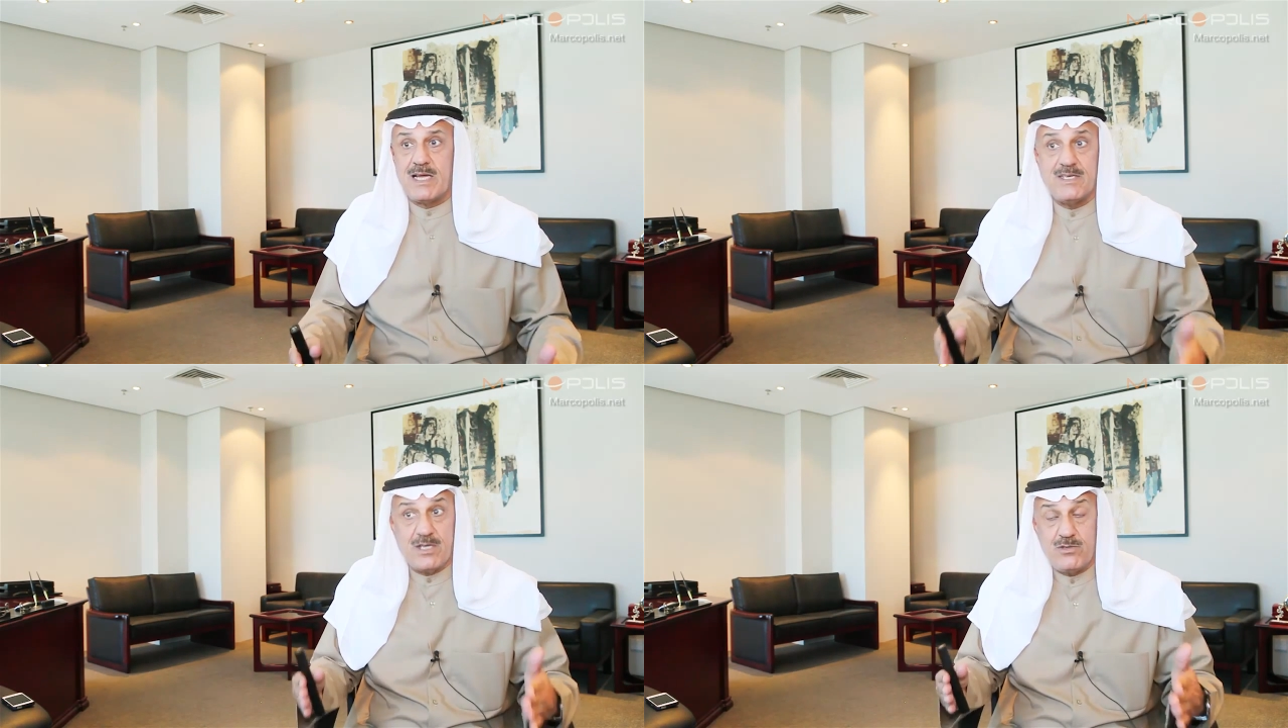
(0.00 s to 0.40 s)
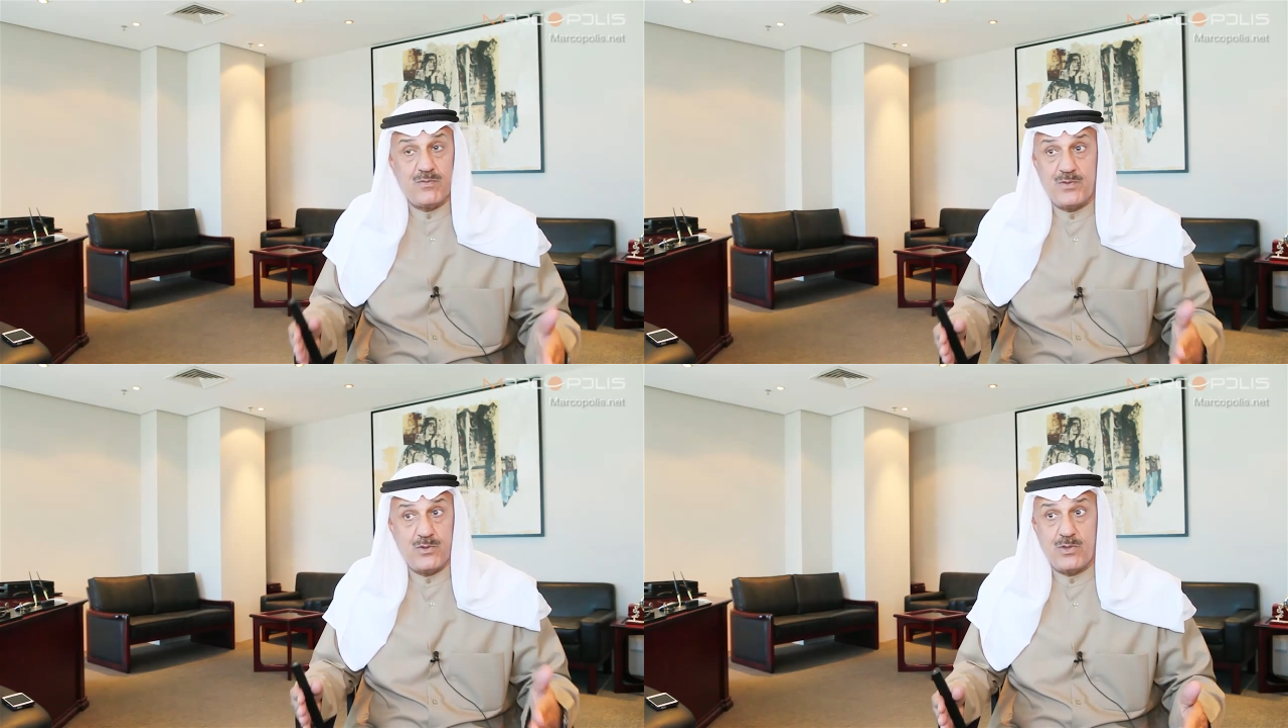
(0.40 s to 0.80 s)
I don't know
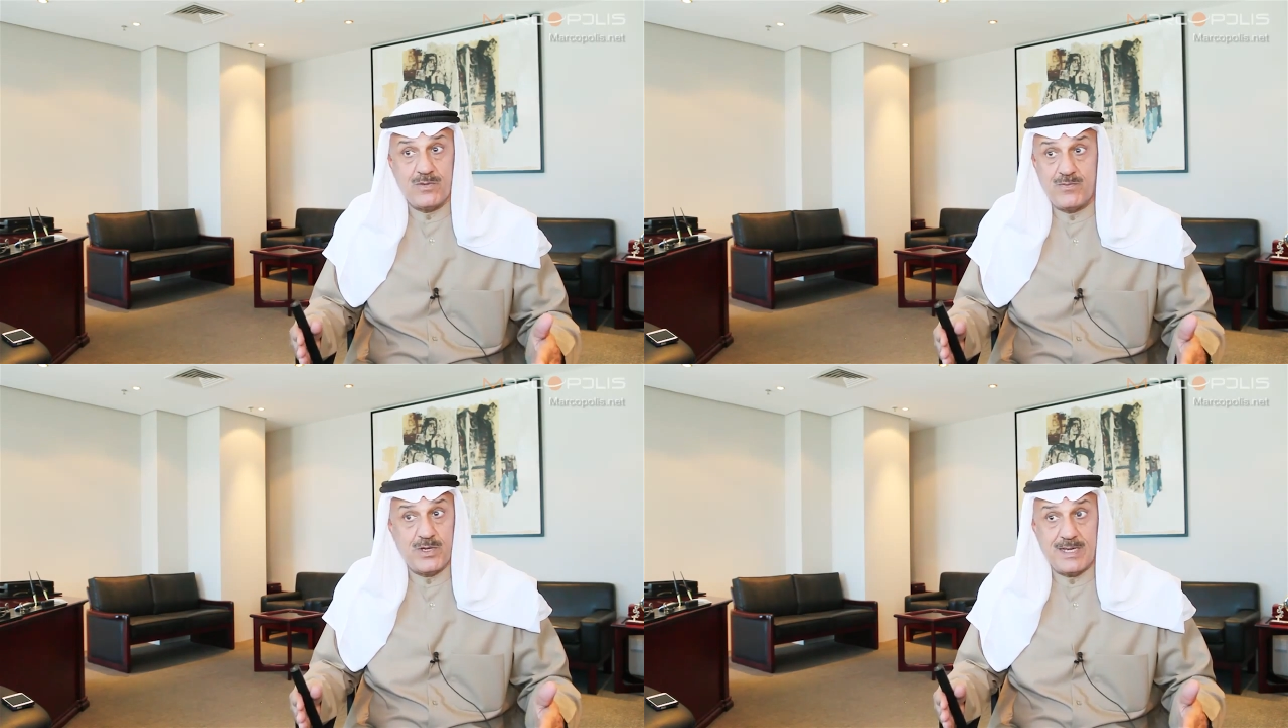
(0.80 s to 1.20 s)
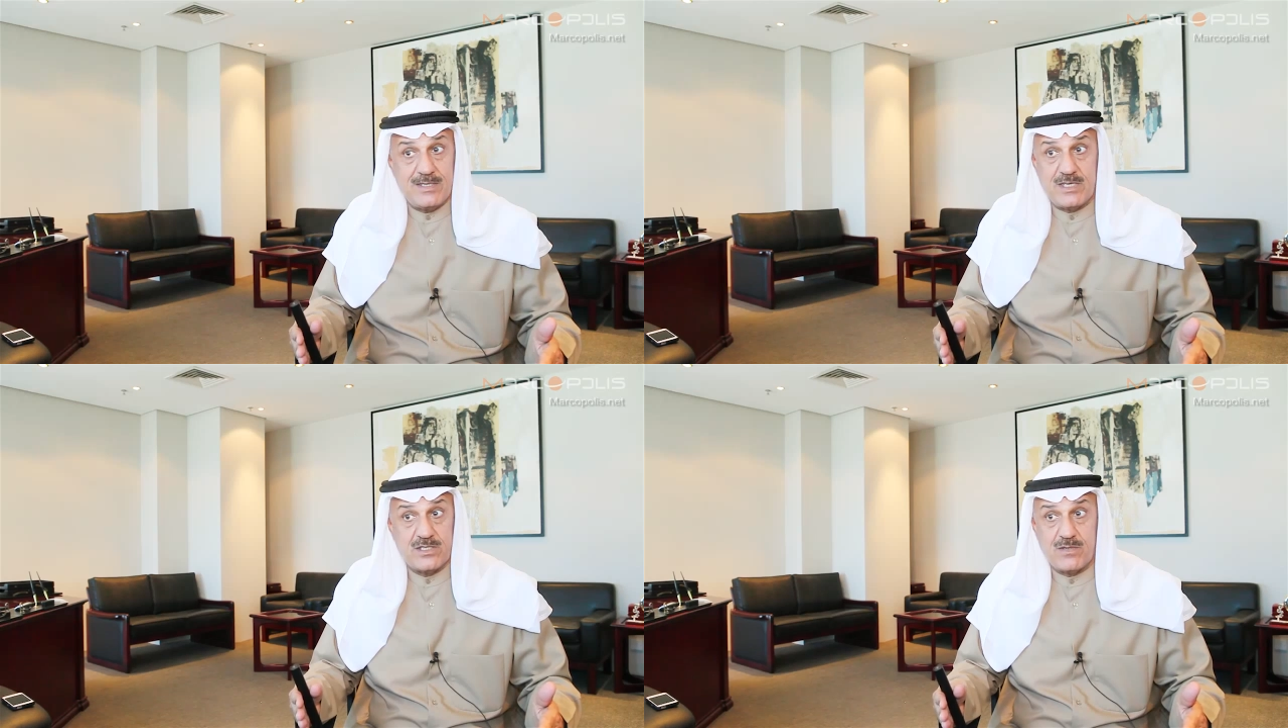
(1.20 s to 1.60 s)
if you, if you
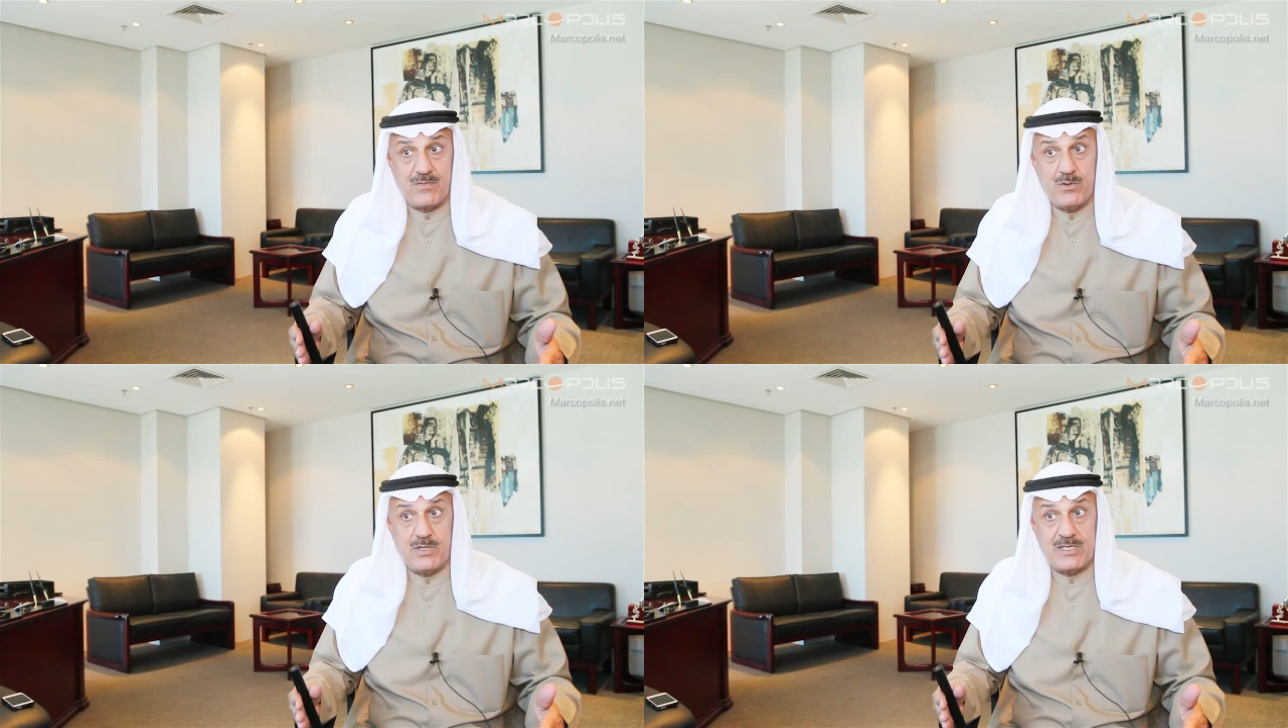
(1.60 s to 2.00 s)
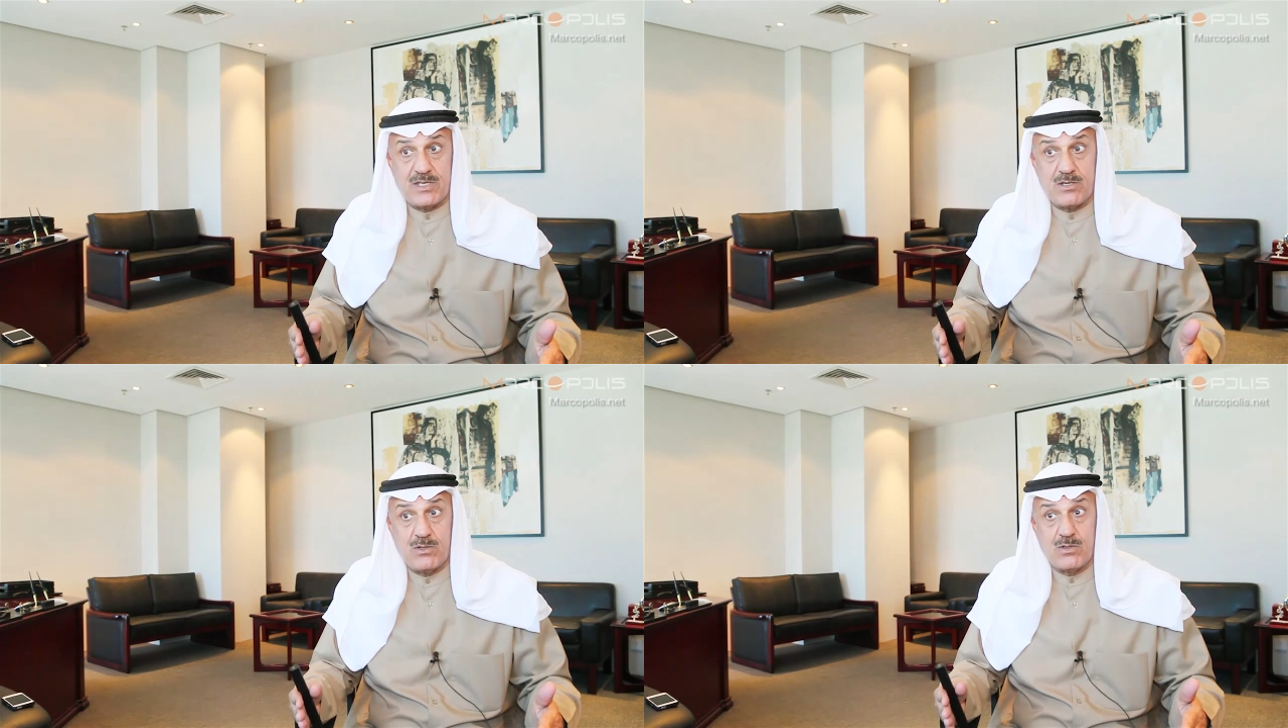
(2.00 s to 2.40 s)
heard just a few days
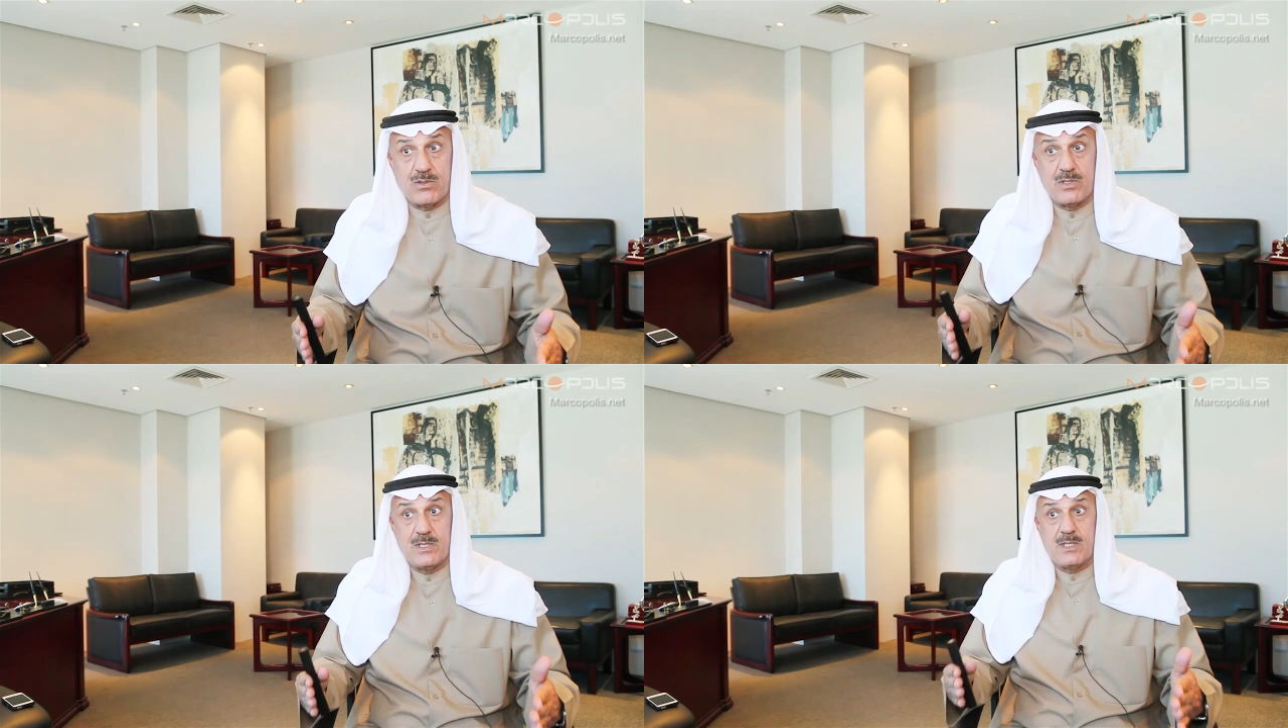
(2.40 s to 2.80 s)
ago